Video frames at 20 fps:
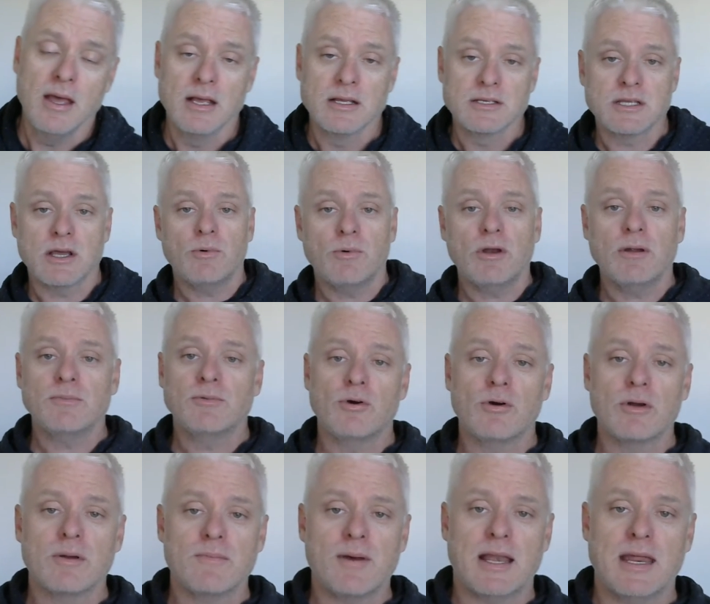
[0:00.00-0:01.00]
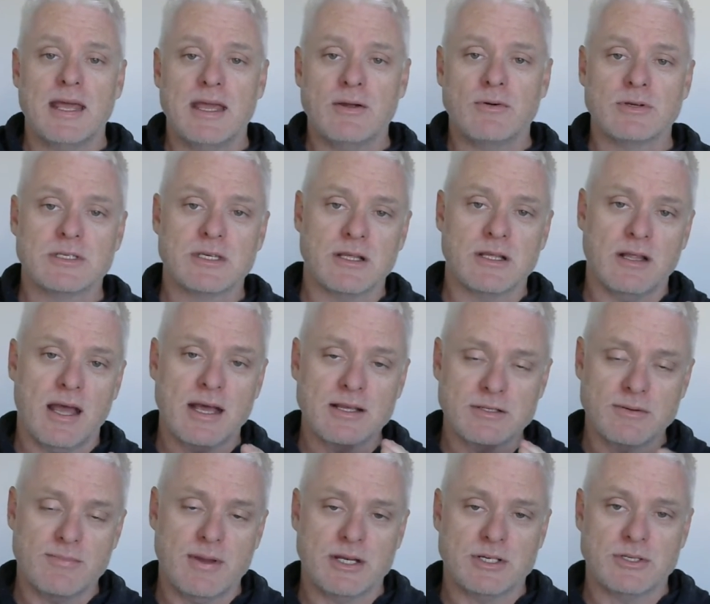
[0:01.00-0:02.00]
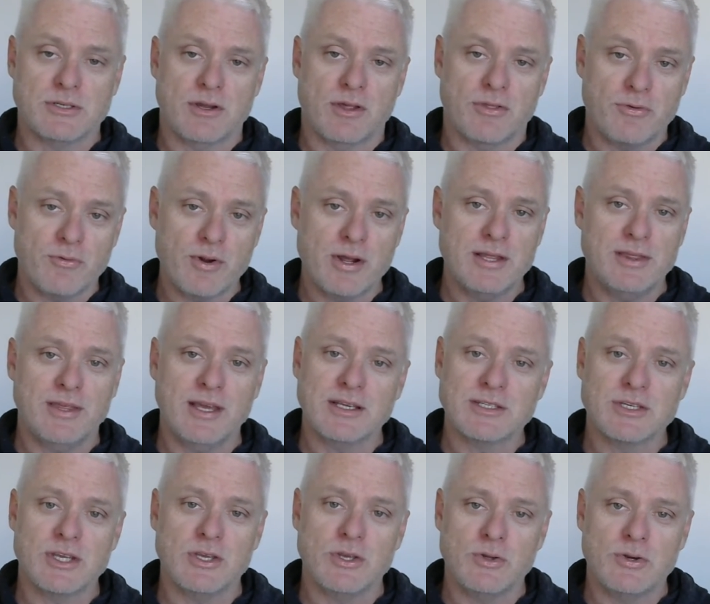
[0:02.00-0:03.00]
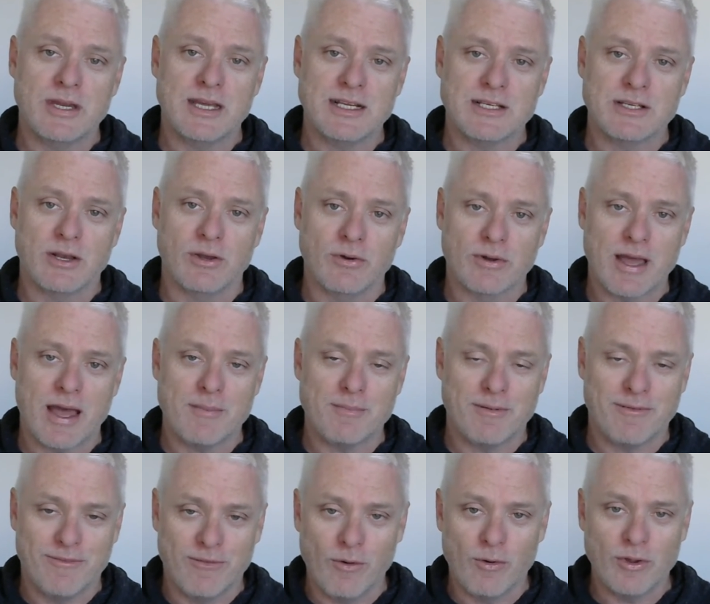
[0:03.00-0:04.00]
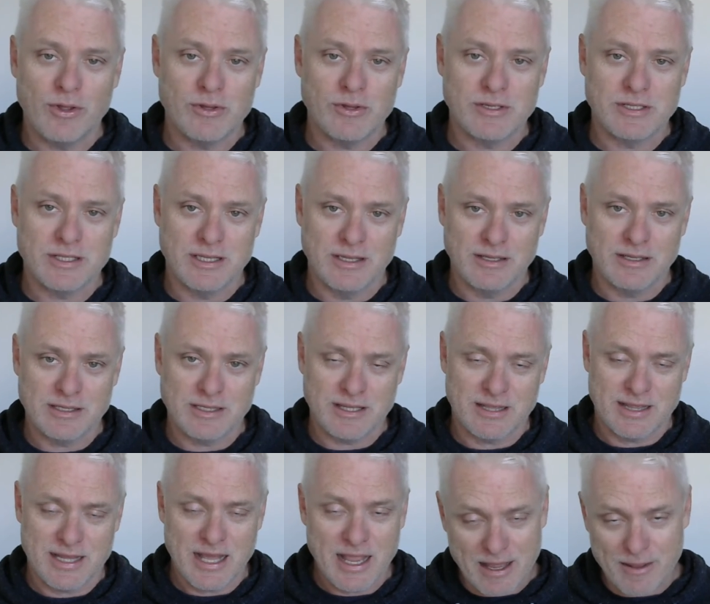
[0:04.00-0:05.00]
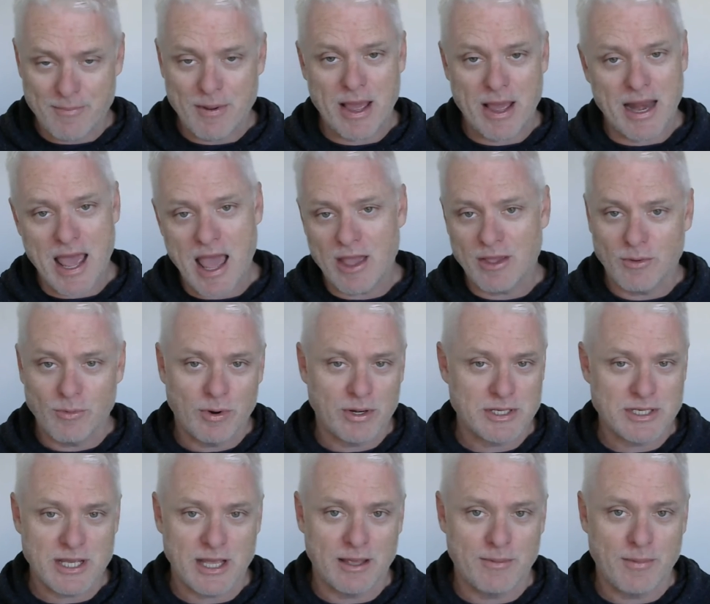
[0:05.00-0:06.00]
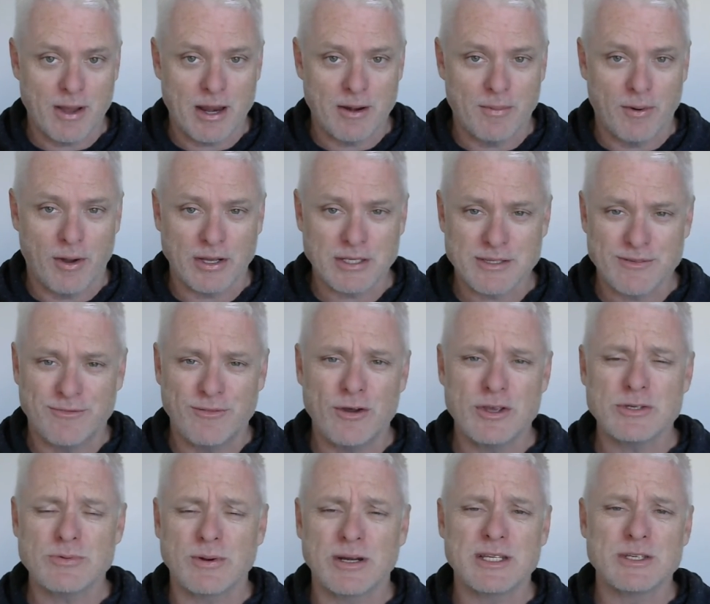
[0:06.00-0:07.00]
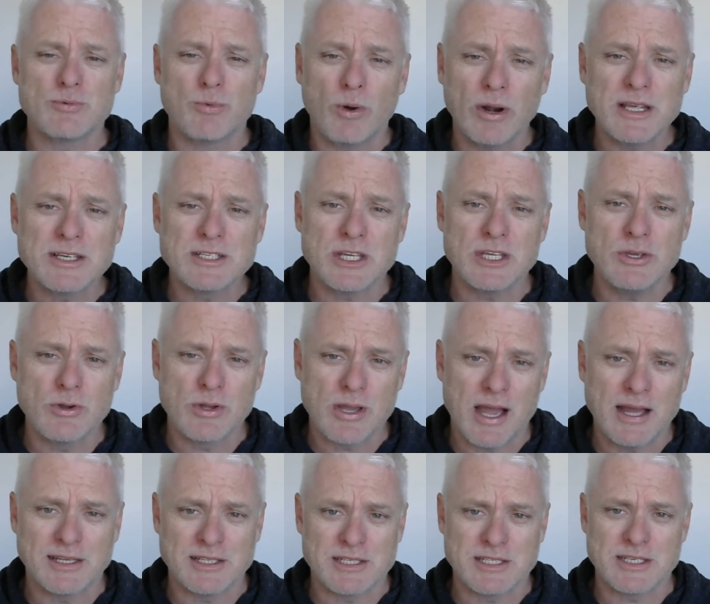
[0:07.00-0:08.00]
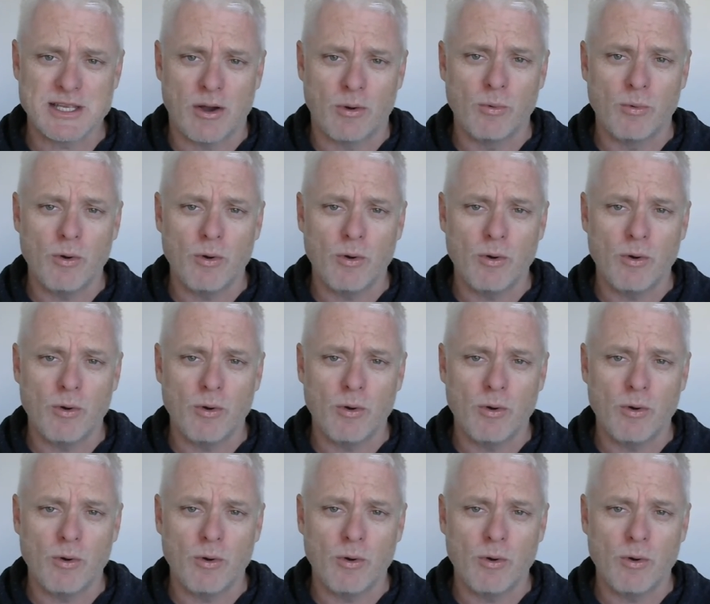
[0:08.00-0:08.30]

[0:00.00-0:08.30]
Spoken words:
So what I'm talking about here is that, as I mentioned, the three things that you need to look at before you think about how you want to sell your motorbikes. The first one is, what is it you're going to sell?